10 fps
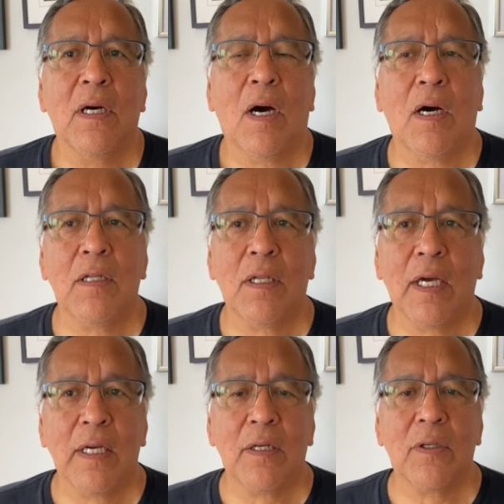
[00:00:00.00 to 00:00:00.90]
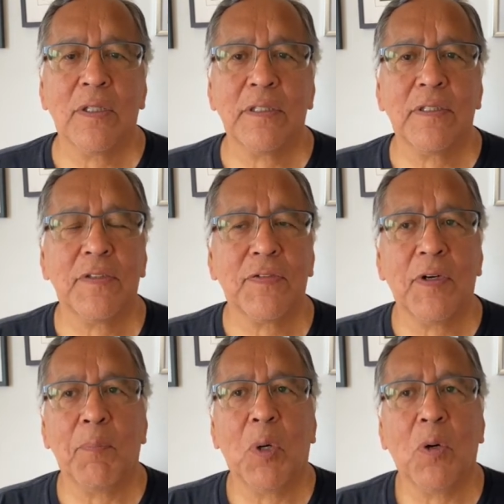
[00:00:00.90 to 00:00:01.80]
online courses
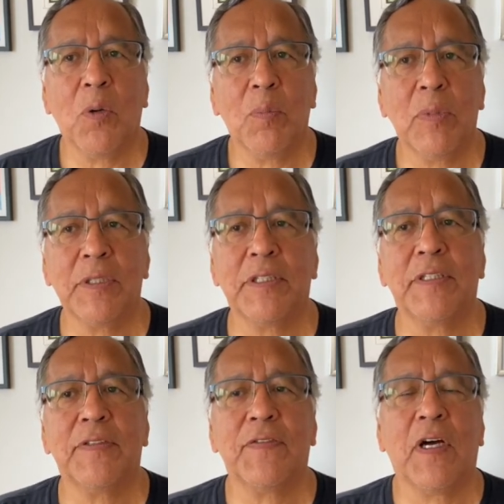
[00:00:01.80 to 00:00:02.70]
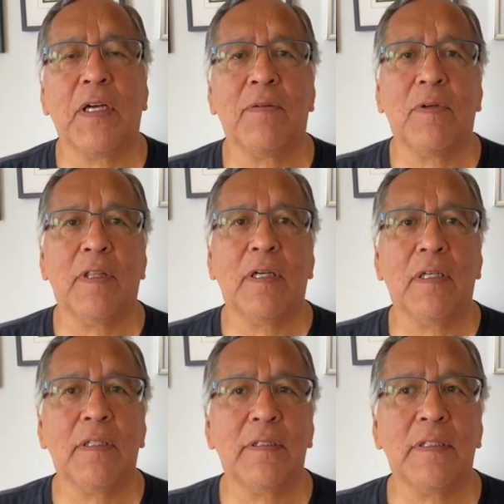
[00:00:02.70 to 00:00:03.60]
from home, which is fine with
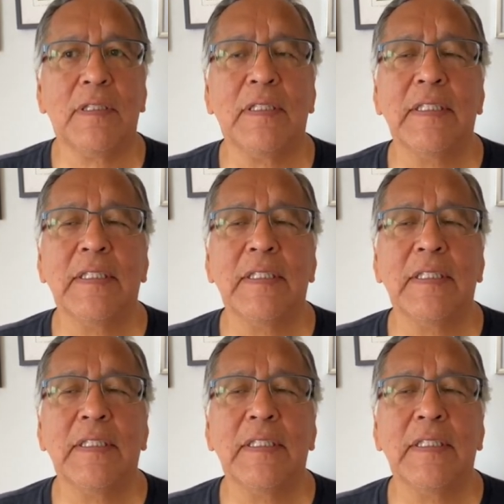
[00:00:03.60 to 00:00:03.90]
us.